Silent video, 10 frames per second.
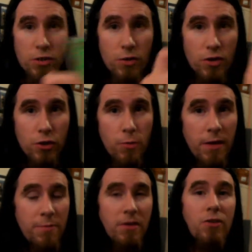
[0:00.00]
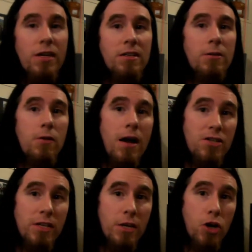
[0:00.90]
Destruction Derby. I've been looking to
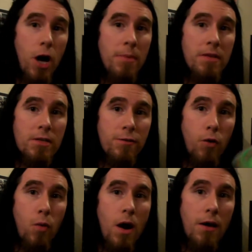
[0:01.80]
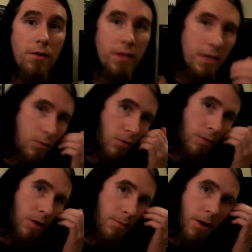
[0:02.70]
actually get a copy of this for a while, and I didn't
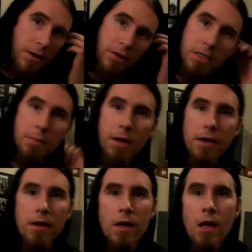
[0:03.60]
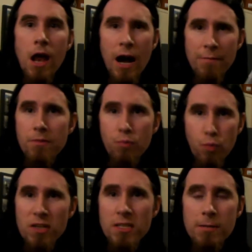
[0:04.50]
really want to buy it on eBay. I've been
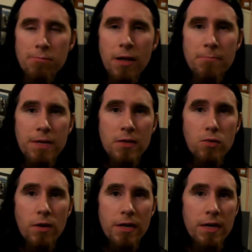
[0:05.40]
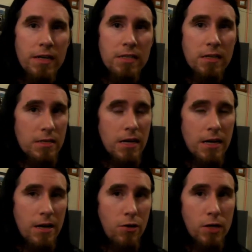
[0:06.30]
recently playing PS1 again, I guess because
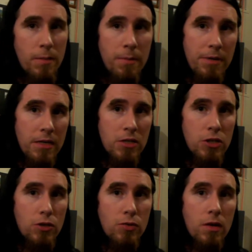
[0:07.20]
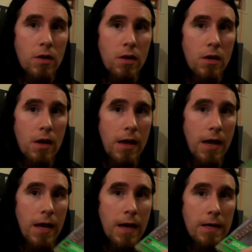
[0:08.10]
I hooked up my PS2,
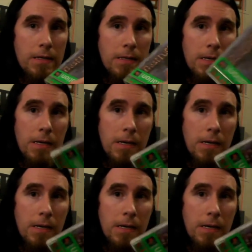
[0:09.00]
and